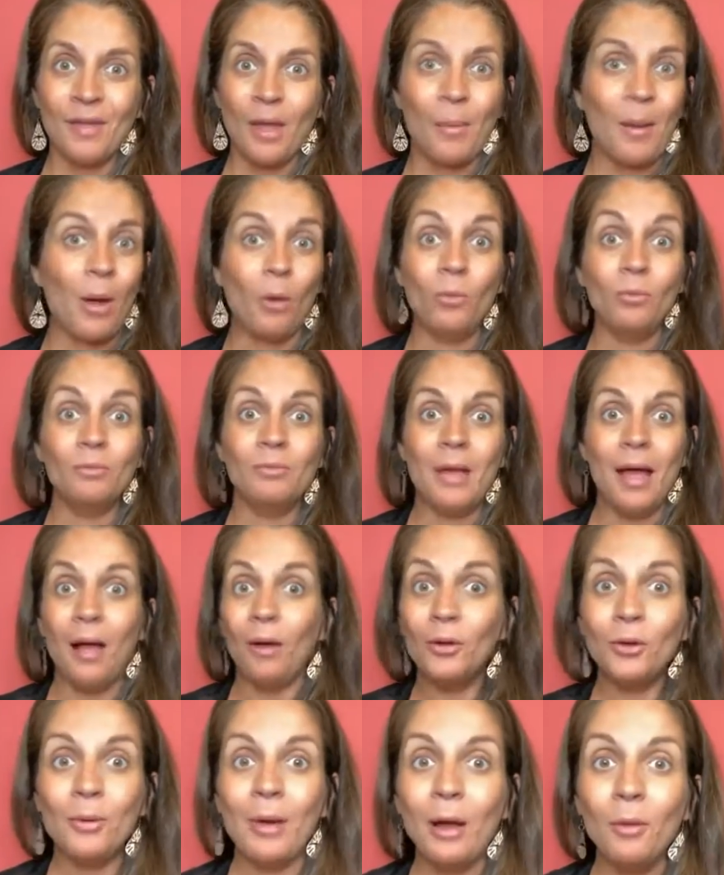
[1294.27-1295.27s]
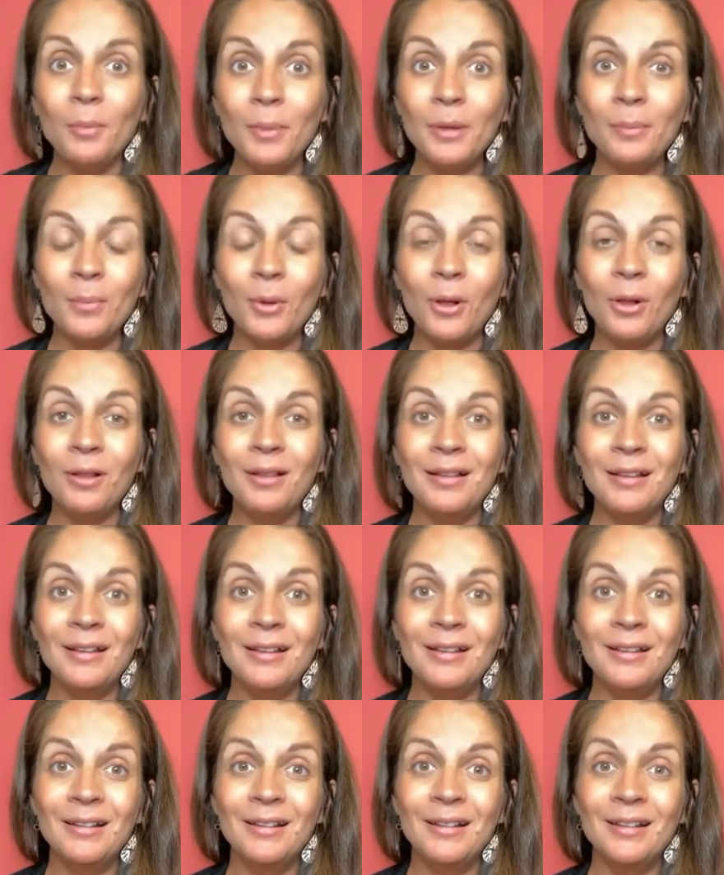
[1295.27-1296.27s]
about how you help people.
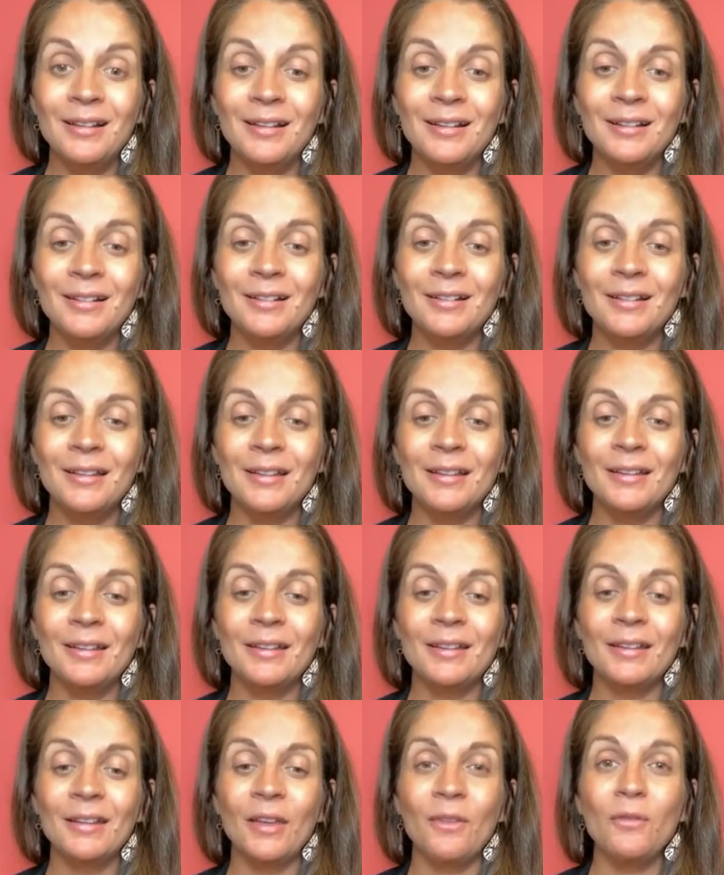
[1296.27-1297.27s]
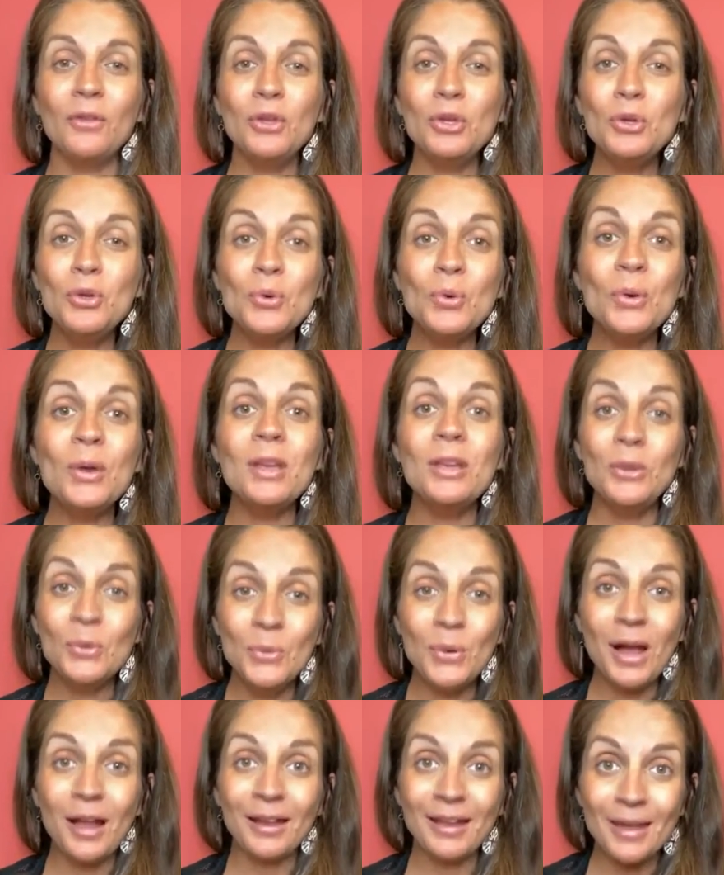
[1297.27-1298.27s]
If
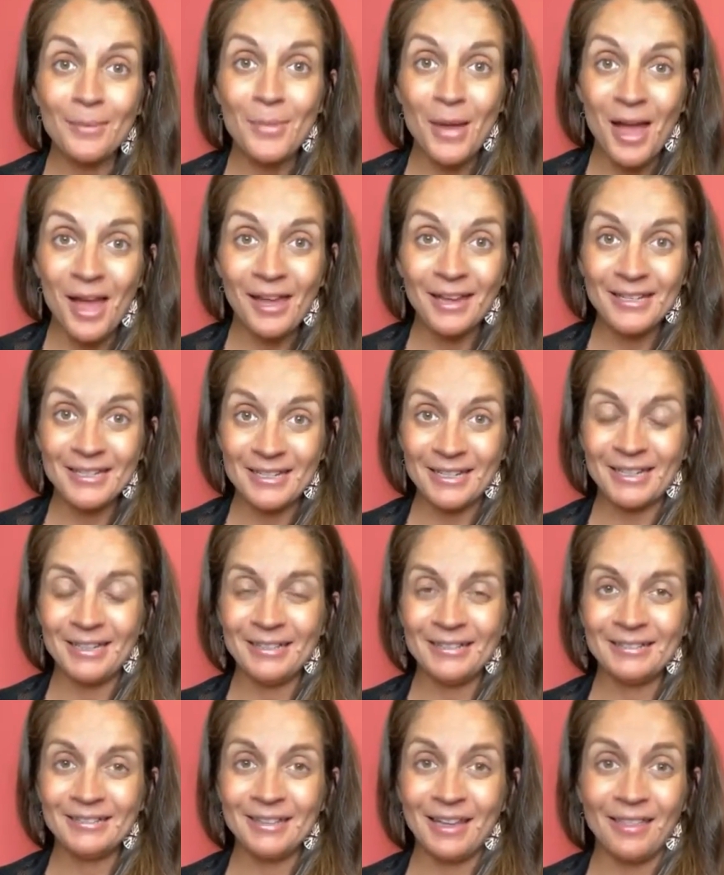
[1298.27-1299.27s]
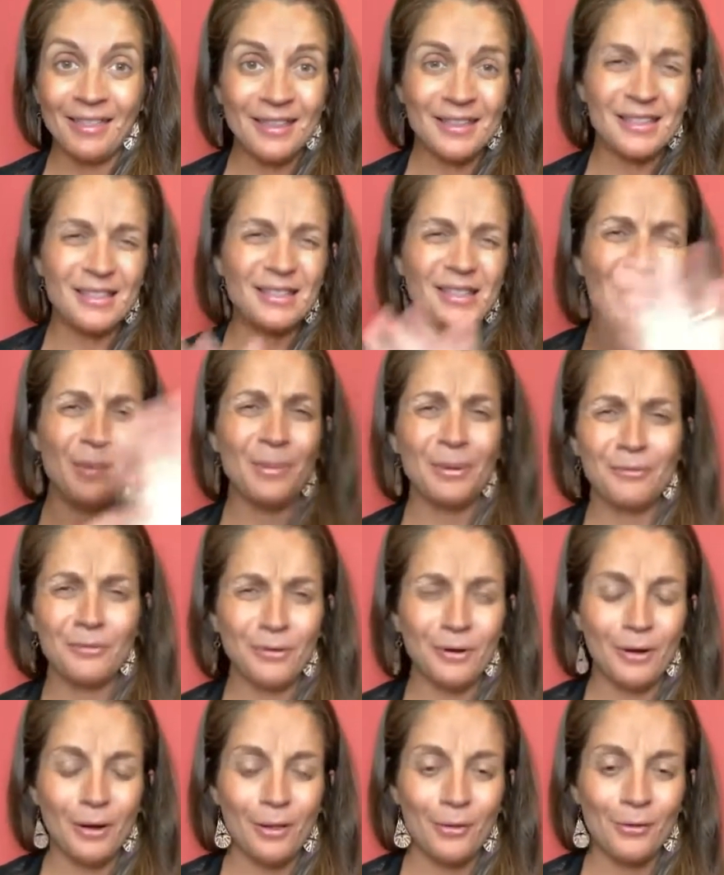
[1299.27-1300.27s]
you got to get behind it, okay, that's a topic
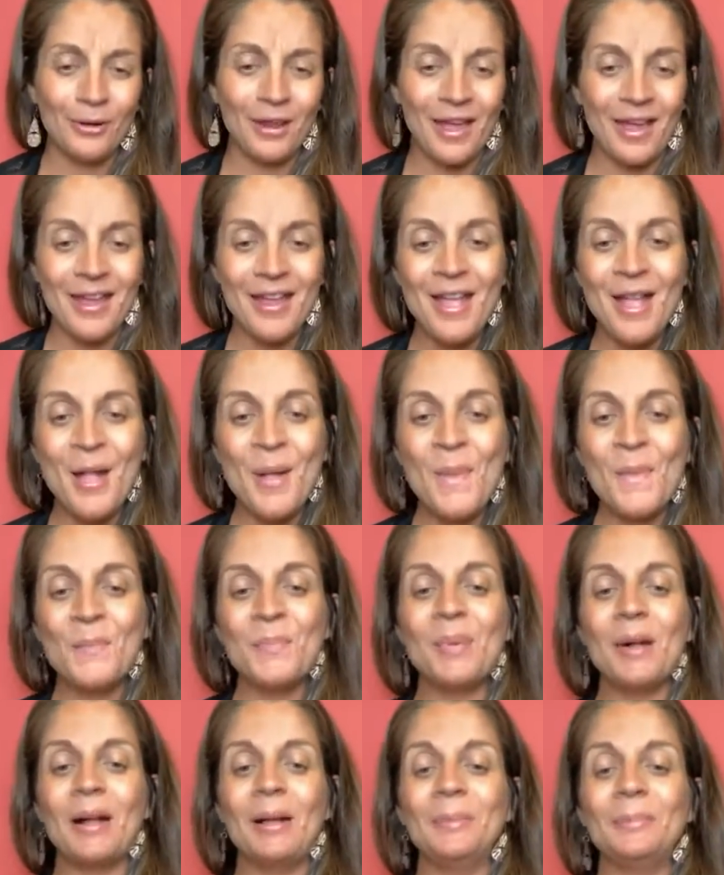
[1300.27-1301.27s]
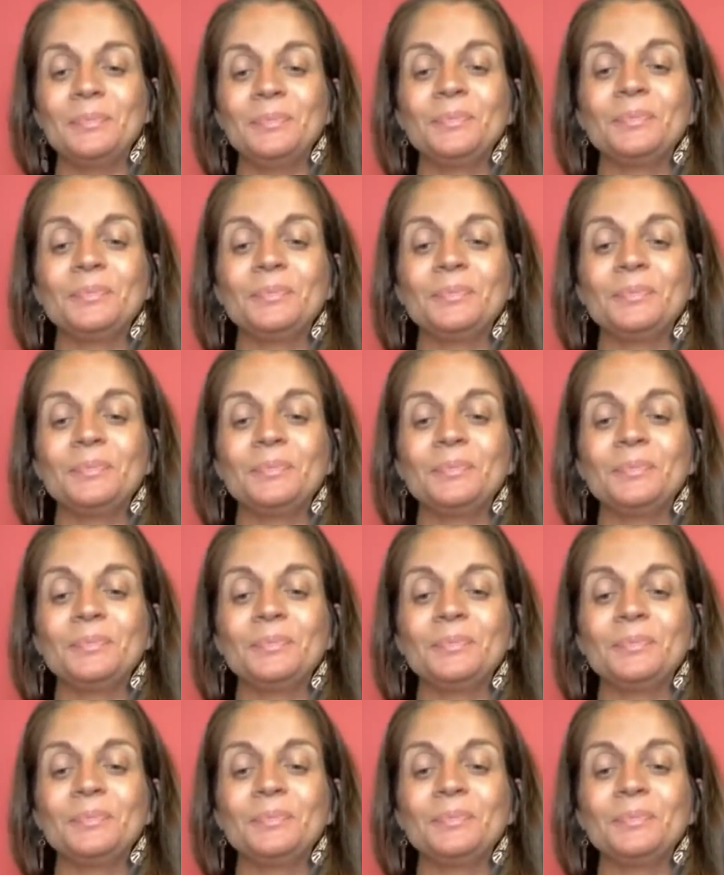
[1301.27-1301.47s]
for another day, but